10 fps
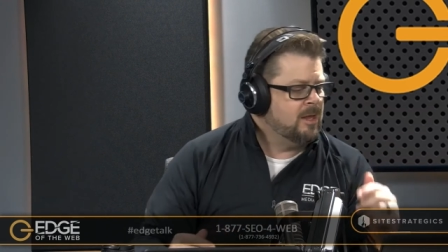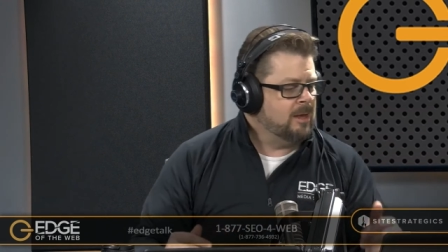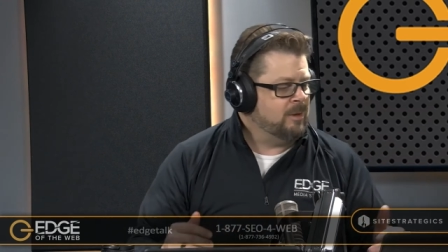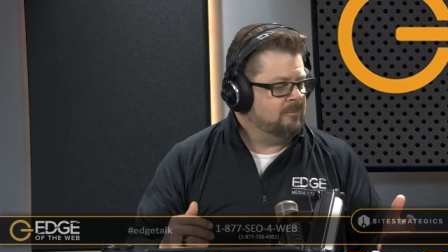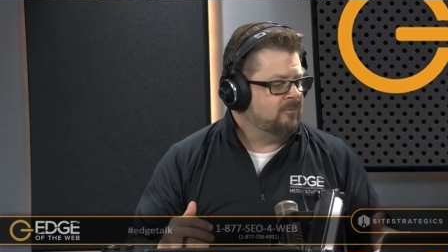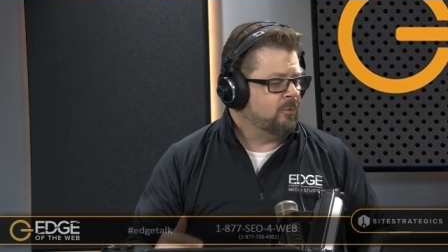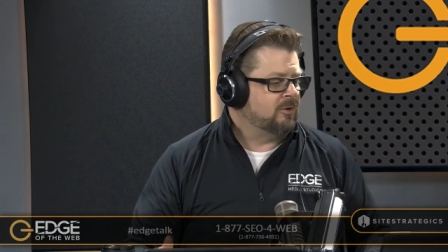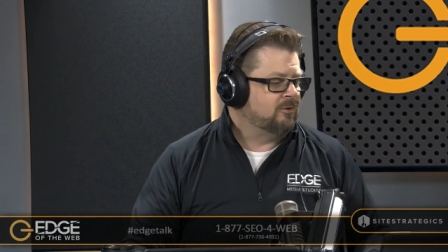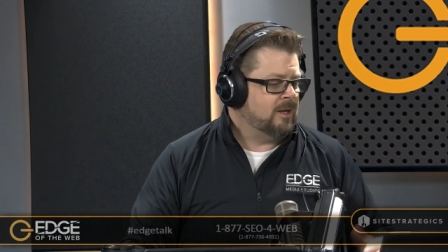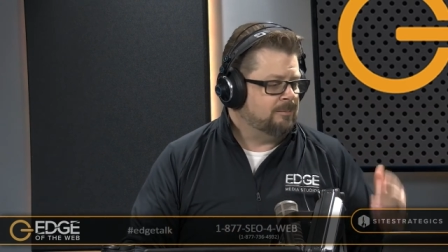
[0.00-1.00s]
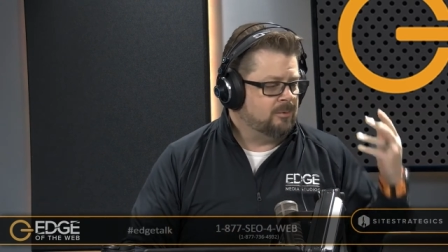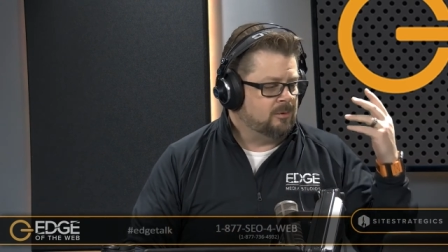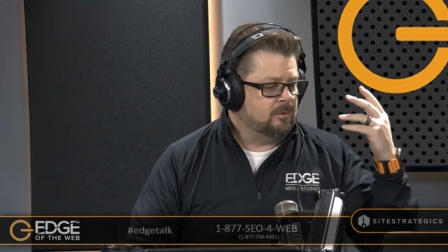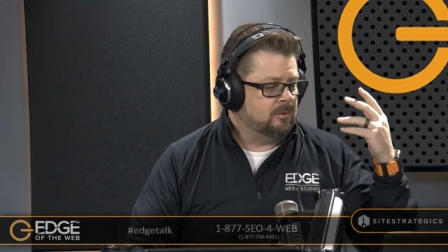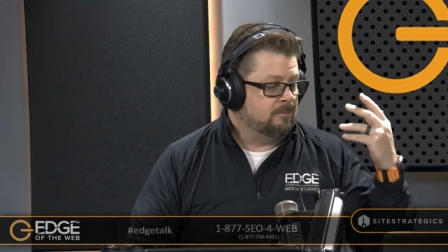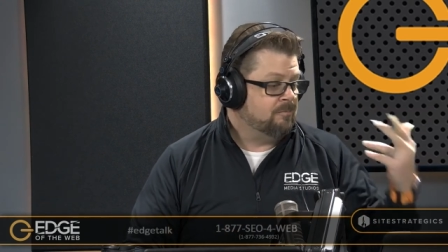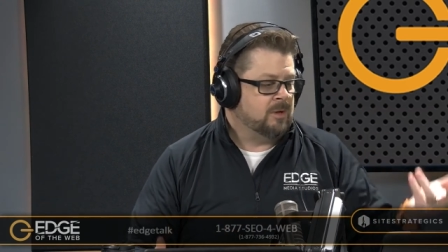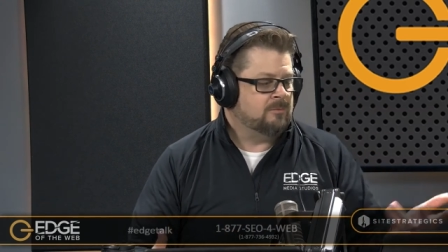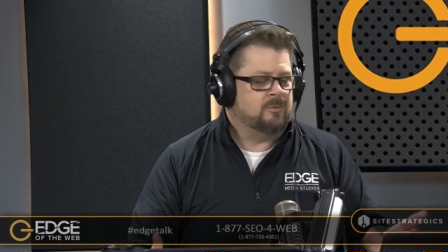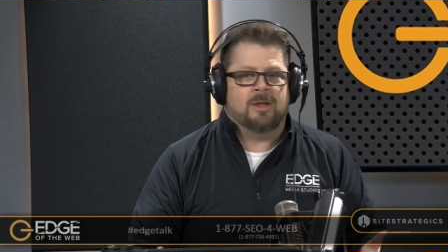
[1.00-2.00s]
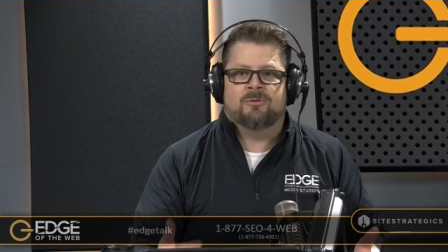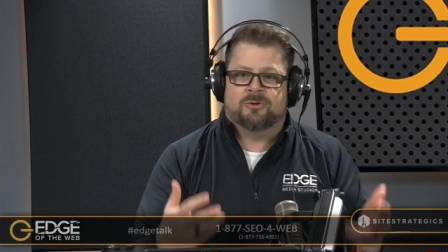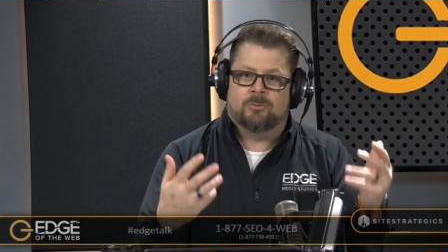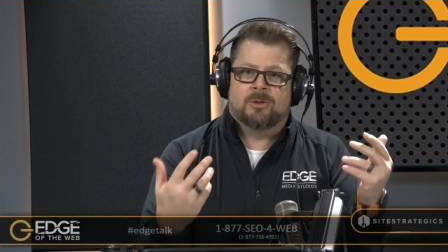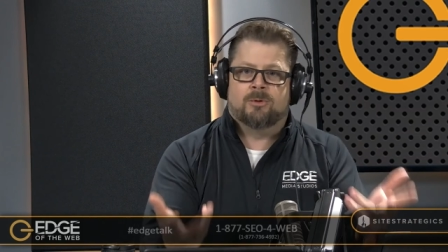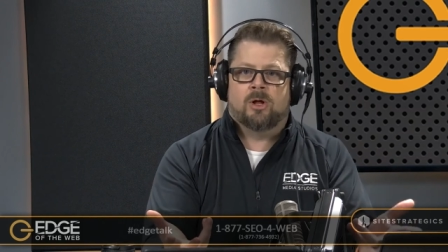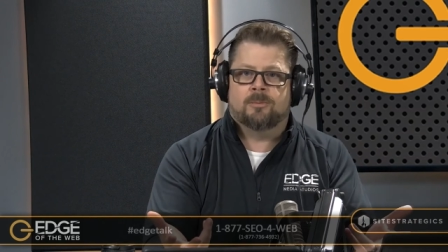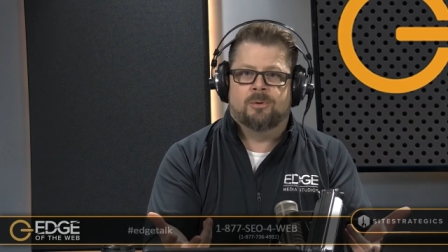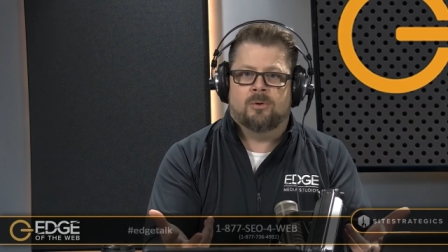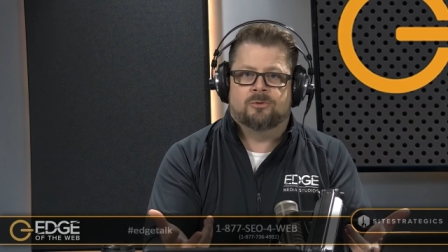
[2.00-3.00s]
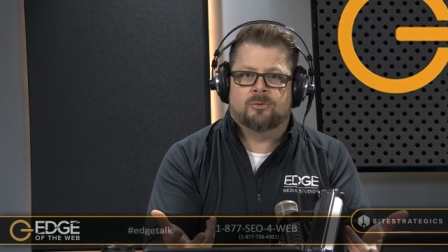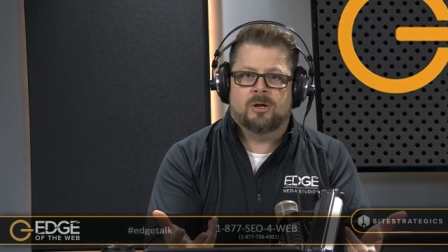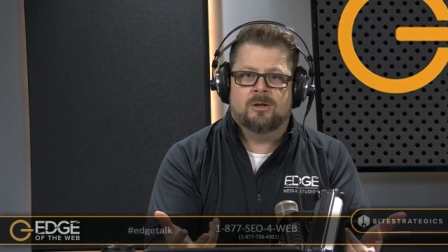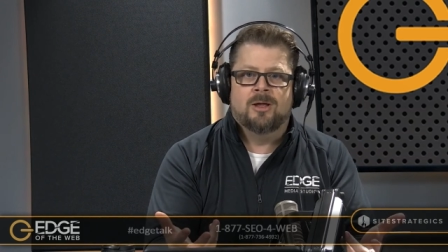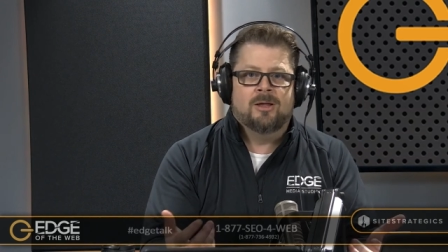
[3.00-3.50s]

I mean, for example, uh, if you start with a blog post, right,